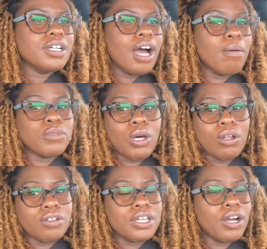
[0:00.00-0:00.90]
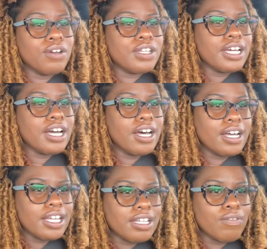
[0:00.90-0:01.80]
I'm taller than her, thank God. I
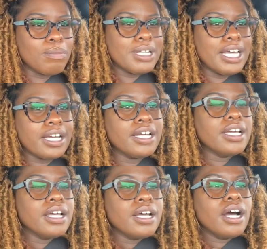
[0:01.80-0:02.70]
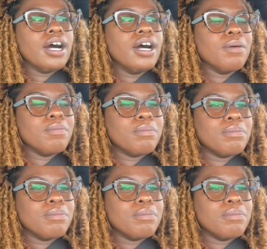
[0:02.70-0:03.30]
got that from my daddy. I'm